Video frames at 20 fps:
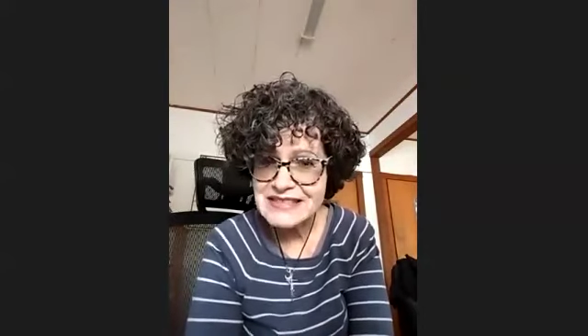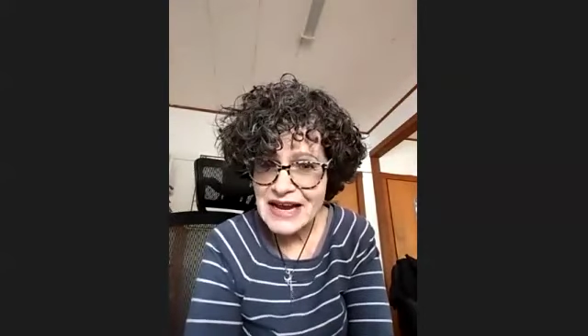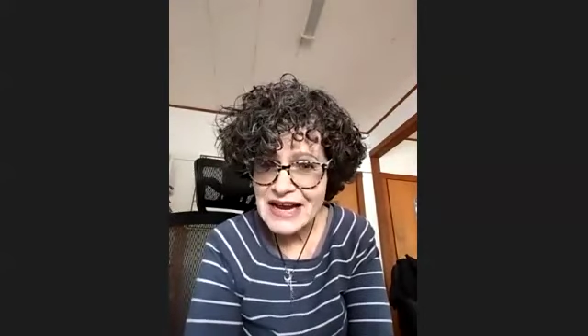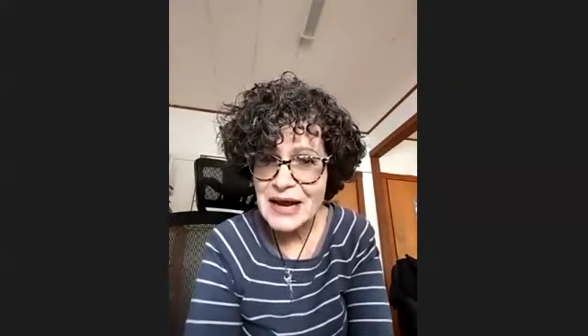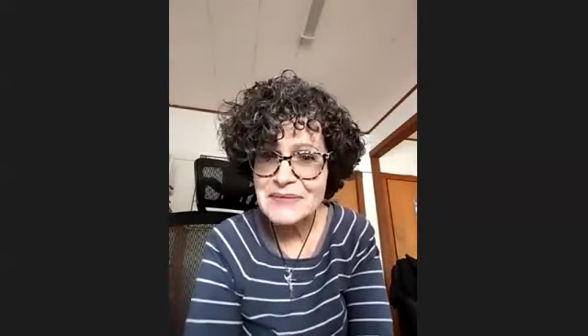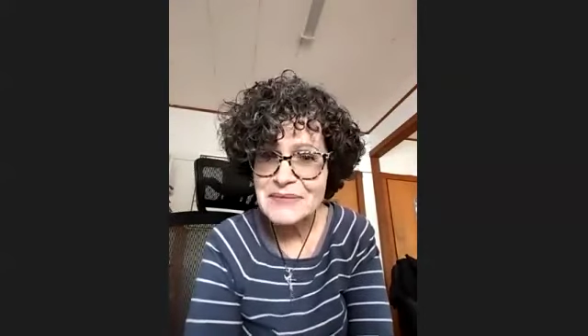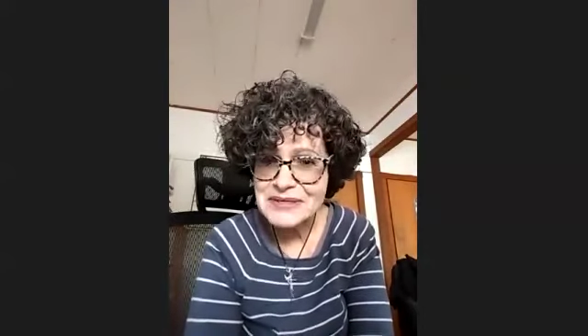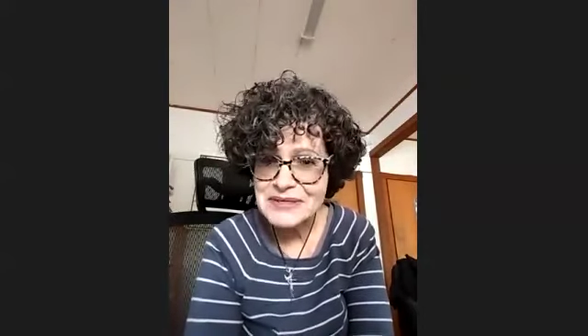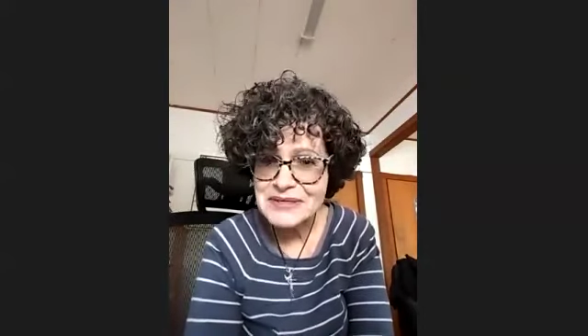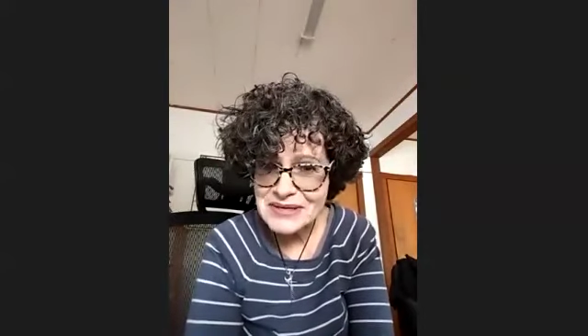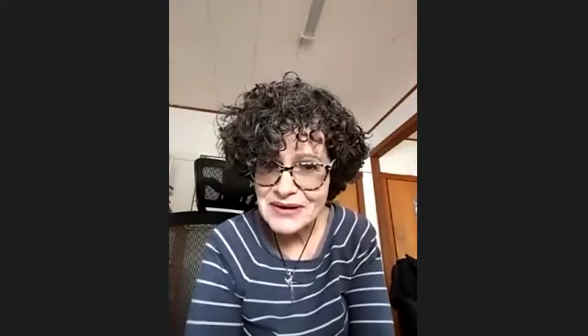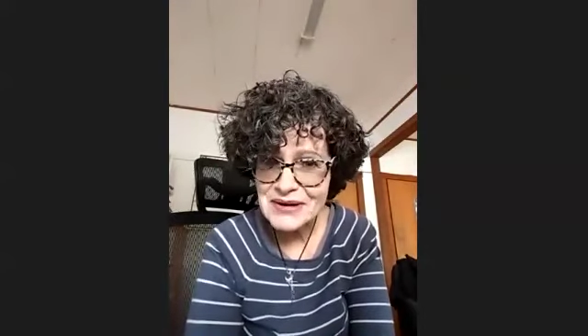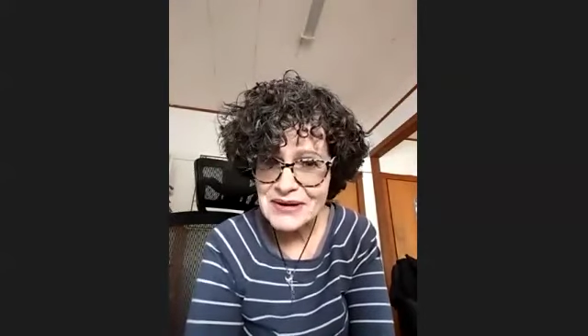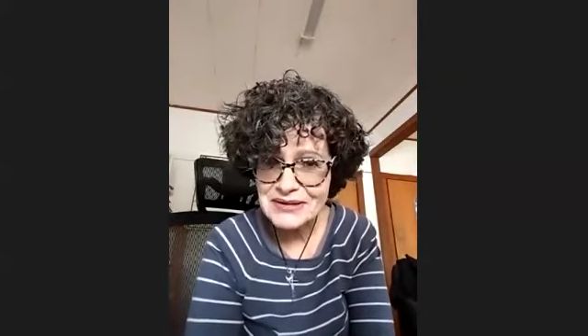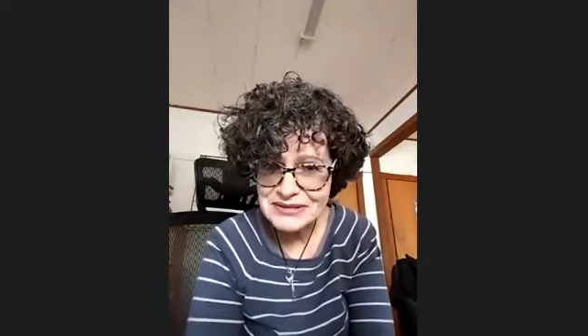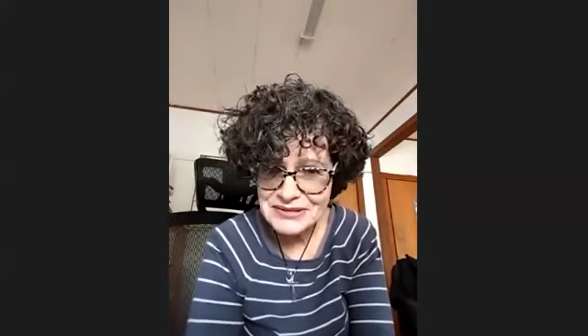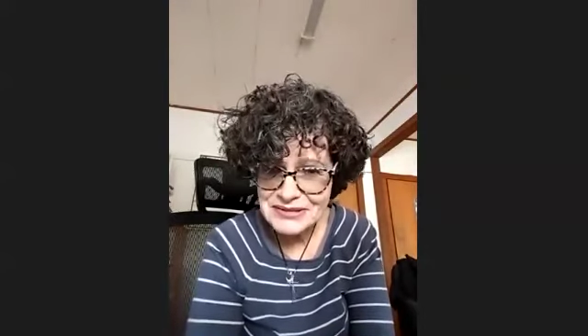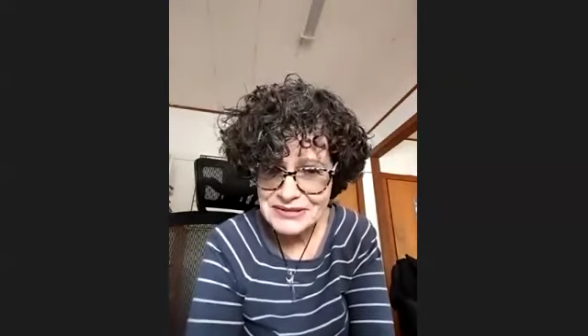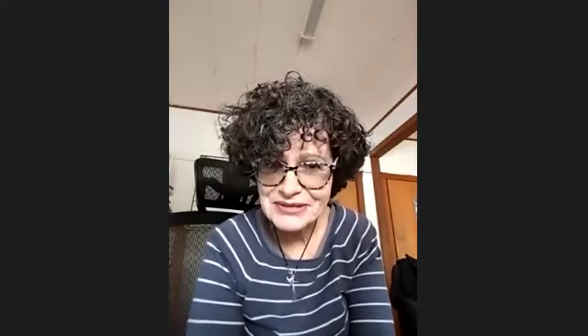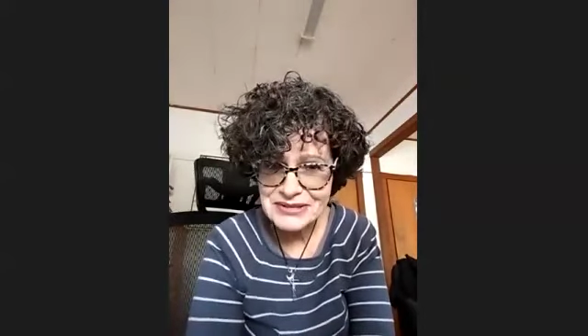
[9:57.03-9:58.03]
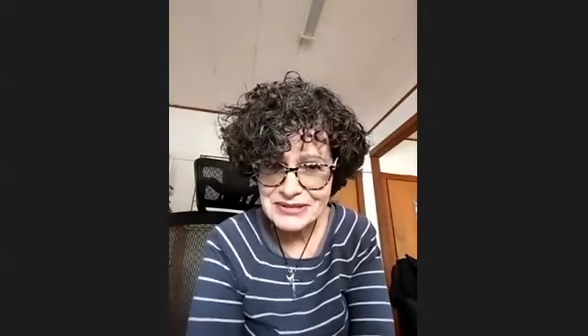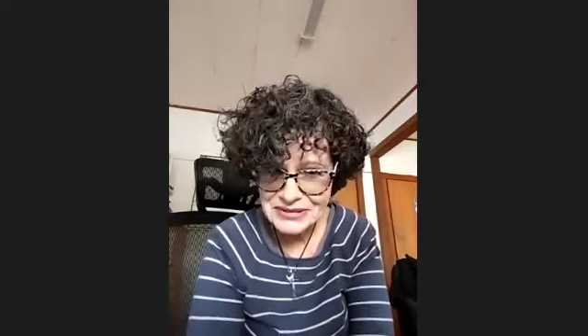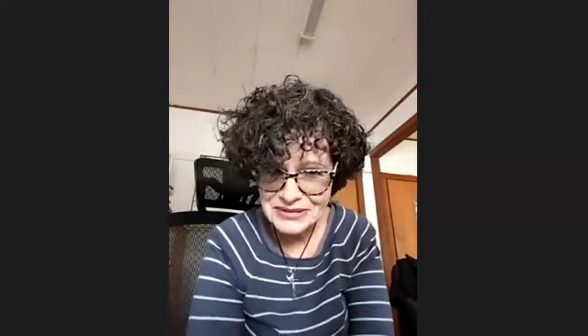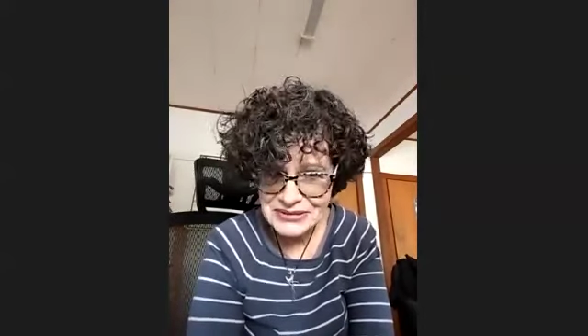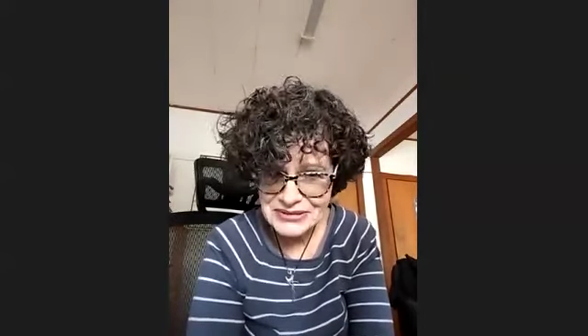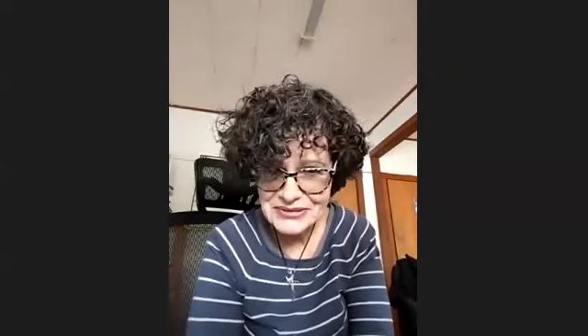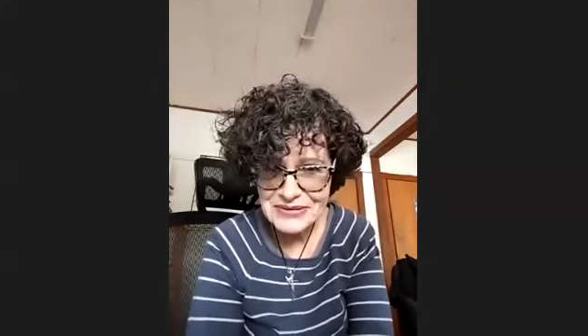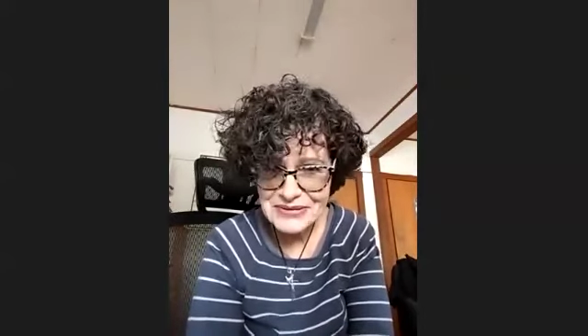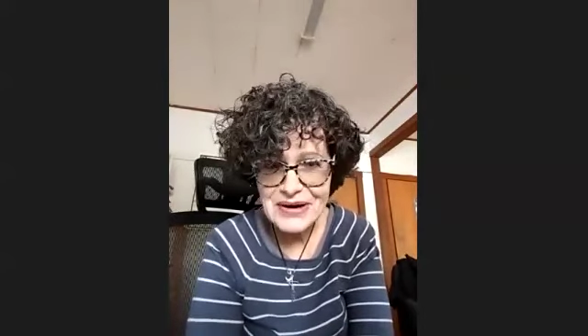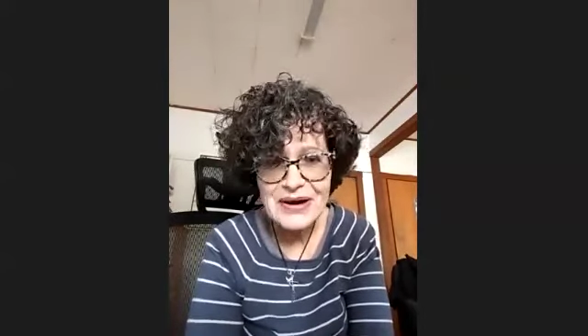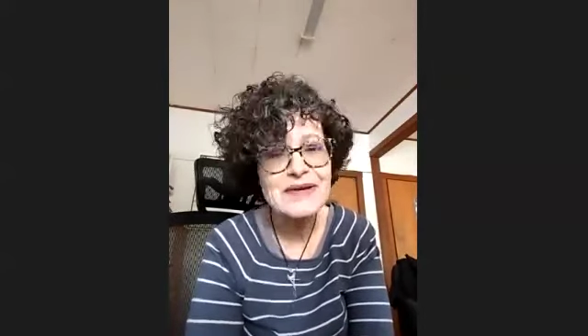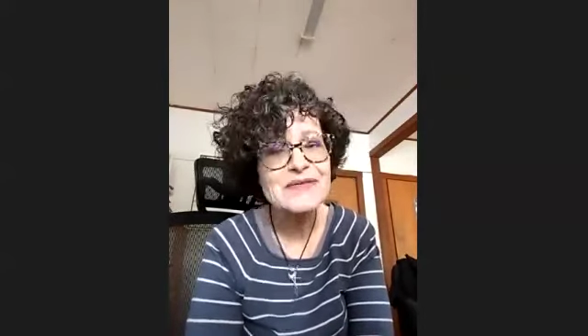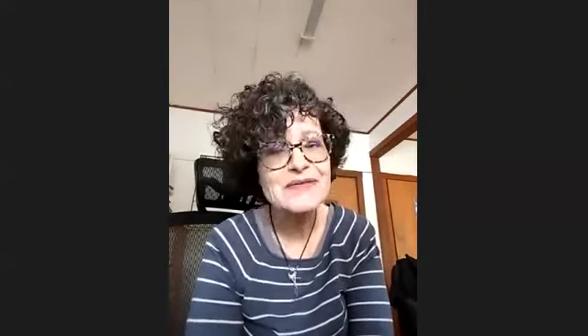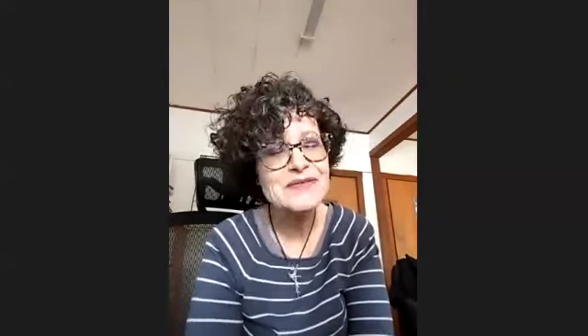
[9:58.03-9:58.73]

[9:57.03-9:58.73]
I was called to do a